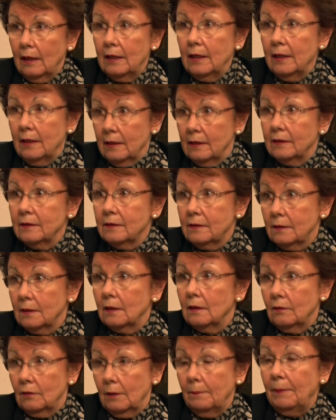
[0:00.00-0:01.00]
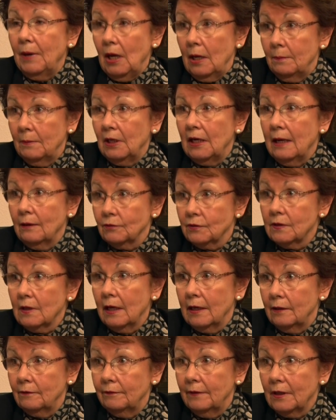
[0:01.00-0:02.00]
is the payment
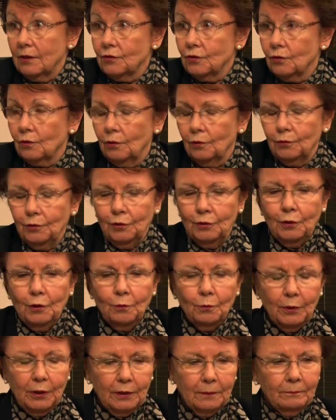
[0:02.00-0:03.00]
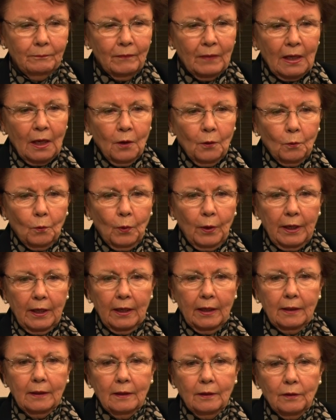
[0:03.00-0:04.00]
outside of escrow. You know,
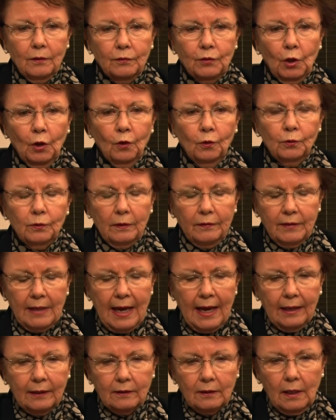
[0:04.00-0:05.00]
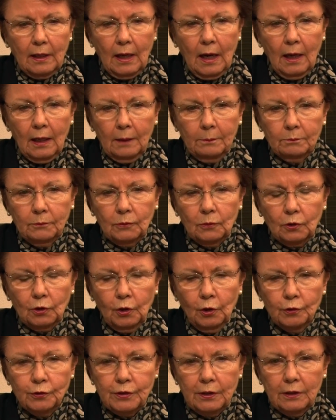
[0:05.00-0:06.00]
when that
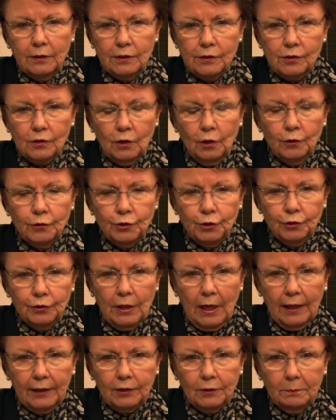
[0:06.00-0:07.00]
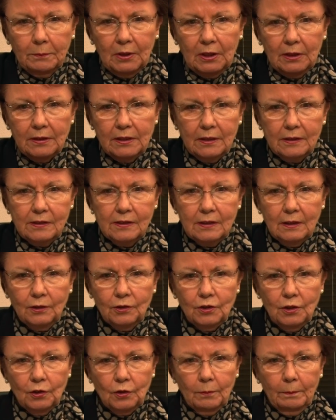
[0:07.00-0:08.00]
closing disclosure document is
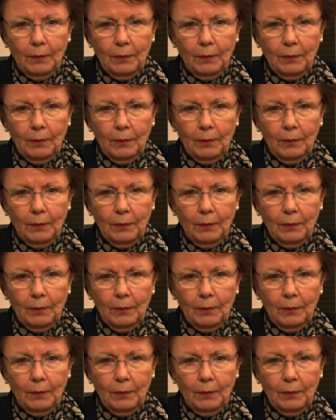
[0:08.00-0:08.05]
sent to the